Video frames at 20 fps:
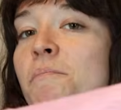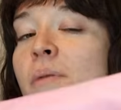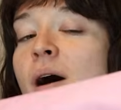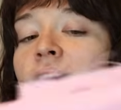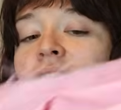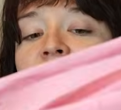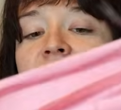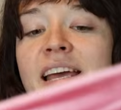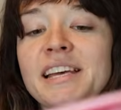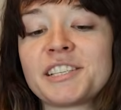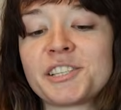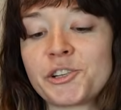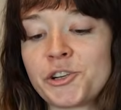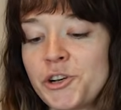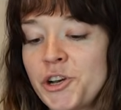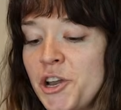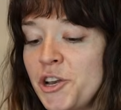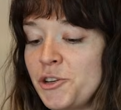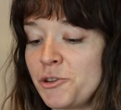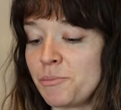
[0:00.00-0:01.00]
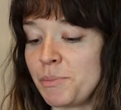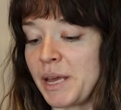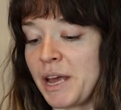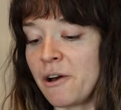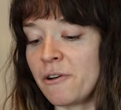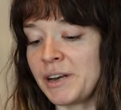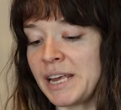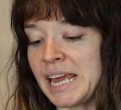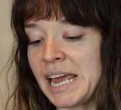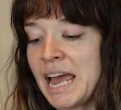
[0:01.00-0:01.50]
polyester
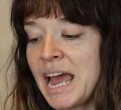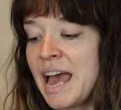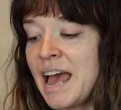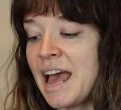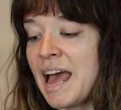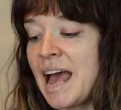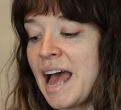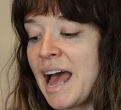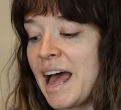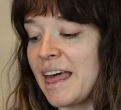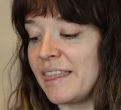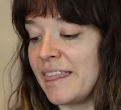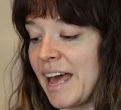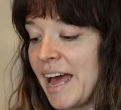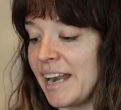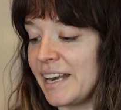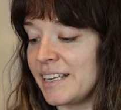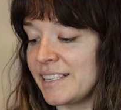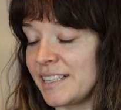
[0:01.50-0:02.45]
dupioni that